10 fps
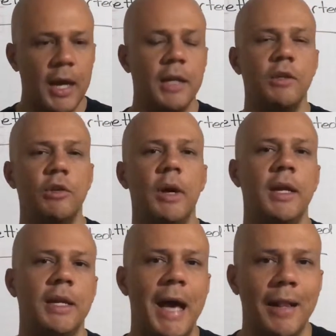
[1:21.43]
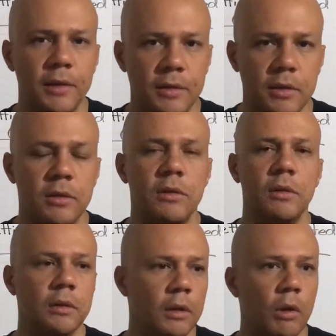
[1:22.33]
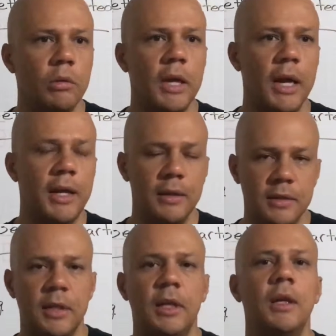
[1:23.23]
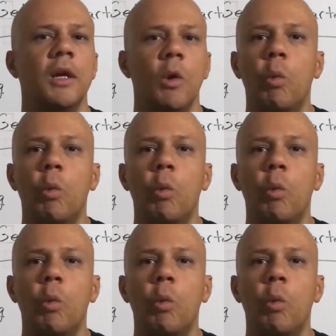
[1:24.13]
and do an analysis to locate and see